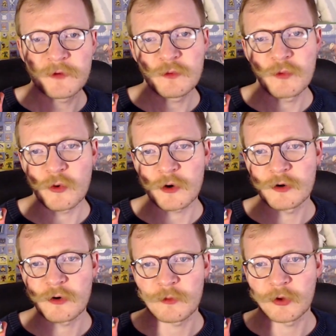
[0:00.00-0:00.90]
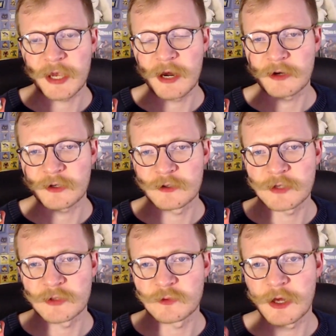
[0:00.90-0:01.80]
more normal characters
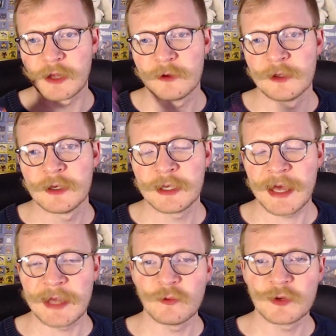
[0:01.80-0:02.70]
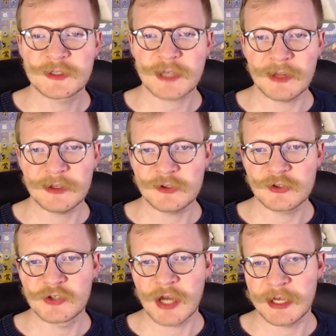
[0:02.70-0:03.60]
as well. And with Skylanders
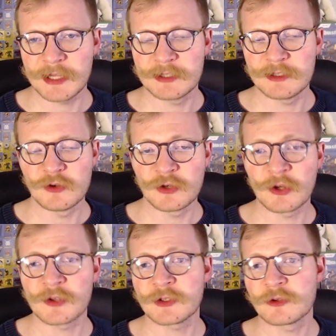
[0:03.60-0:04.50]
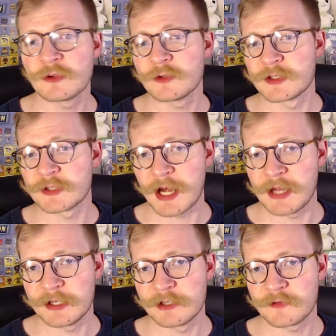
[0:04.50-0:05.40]
Giant, you can also use the
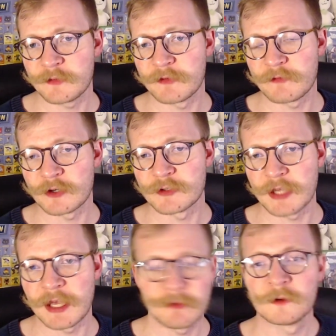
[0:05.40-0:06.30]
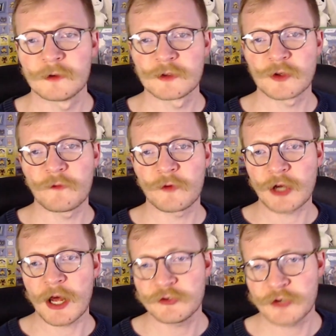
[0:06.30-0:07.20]
Skylanders from the first game. So for
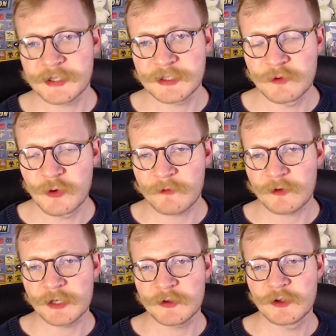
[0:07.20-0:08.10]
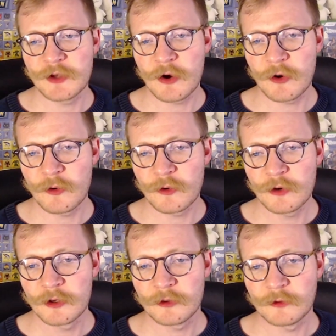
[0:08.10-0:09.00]
contrast, if you ever need to know
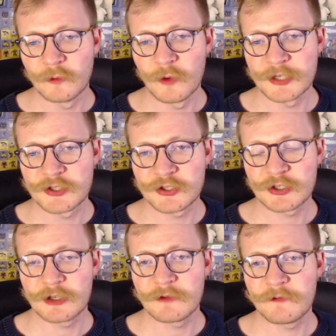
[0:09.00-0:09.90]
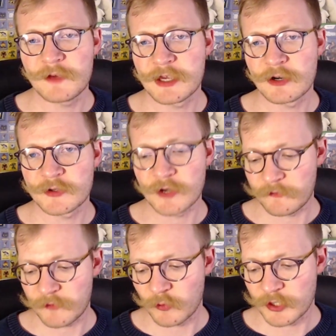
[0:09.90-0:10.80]
which figures are
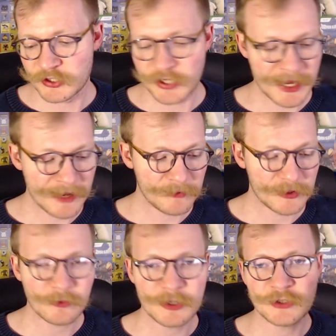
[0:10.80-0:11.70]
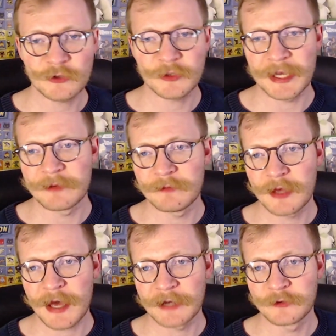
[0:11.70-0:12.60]
for which game, the original game
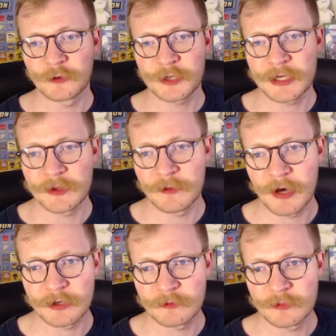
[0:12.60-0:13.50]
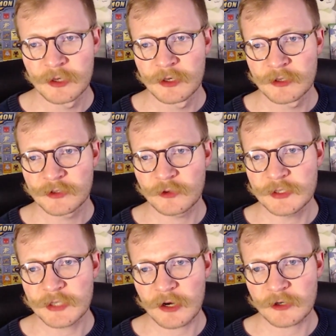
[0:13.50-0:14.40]
had green on the bottom. So
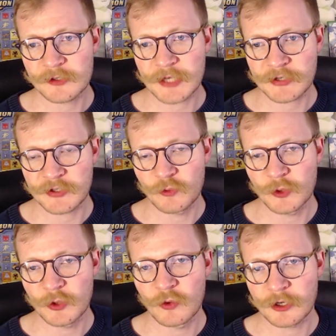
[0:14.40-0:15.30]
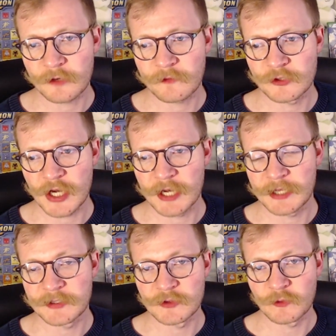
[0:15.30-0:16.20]
these characters actually will work for
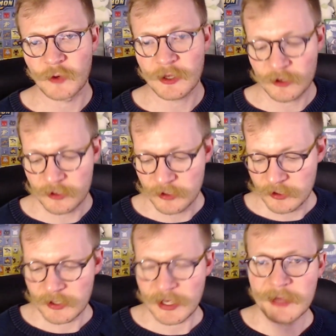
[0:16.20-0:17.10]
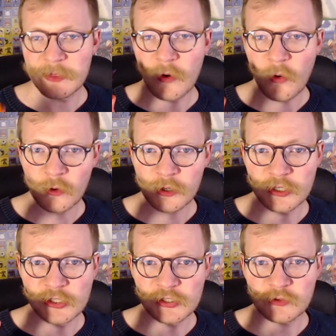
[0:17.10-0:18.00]
Giants as well. And
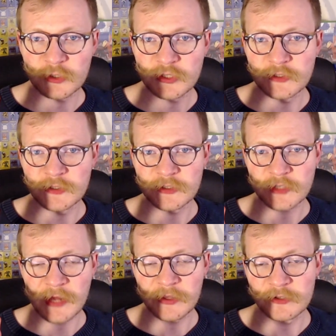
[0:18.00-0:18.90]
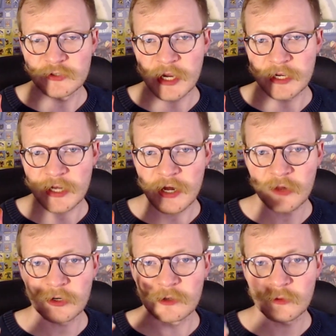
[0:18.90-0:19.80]
orange, which is the Skylander Giant
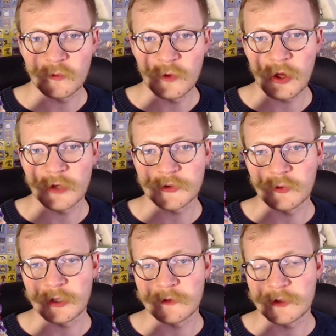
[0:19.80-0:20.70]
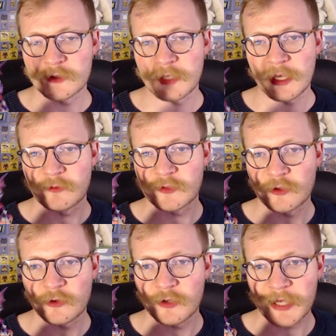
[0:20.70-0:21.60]
color, will also work for this game. So you can